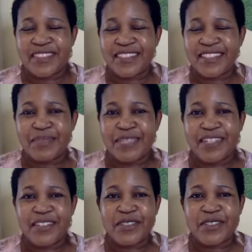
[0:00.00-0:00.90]
take me
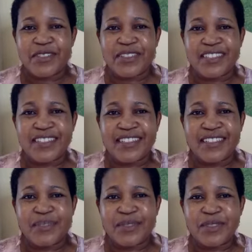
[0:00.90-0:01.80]
out and
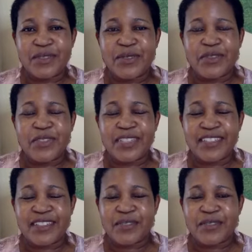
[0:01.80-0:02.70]
then we'll go
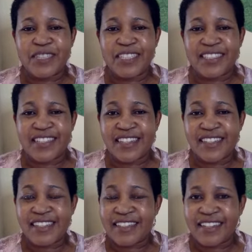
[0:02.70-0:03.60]
together for
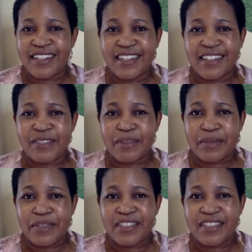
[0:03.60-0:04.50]
Valentine's. And the guy never
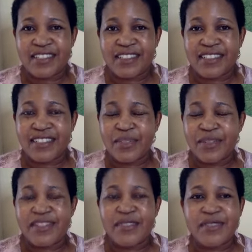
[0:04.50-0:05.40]
pitched and I
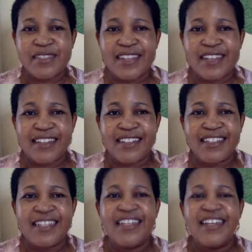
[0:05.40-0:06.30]
was so sad
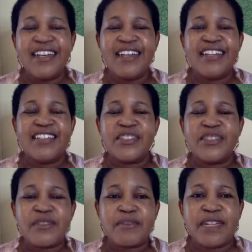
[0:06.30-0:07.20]
and it
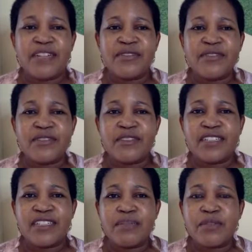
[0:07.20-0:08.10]
was painful.
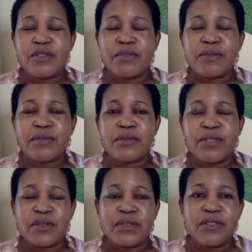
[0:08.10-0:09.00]
And most people
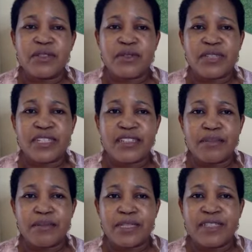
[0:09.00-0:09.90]
were going through that,
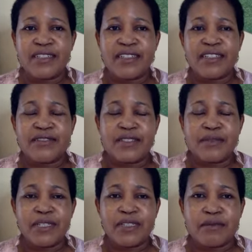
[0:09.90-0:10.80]
being
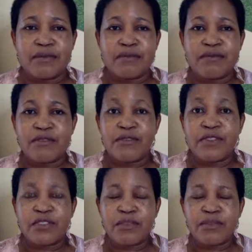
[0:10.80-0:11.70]
given me
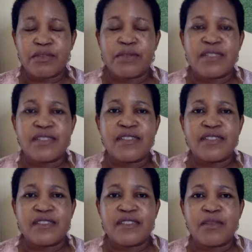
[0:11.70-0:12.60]
false
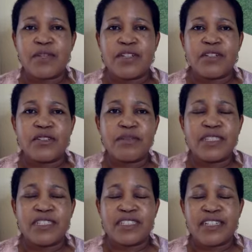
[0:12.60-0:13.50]
promises, someone not
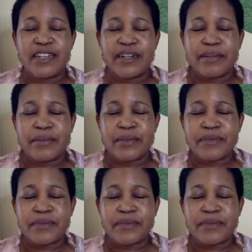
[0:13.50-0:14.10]
pitching up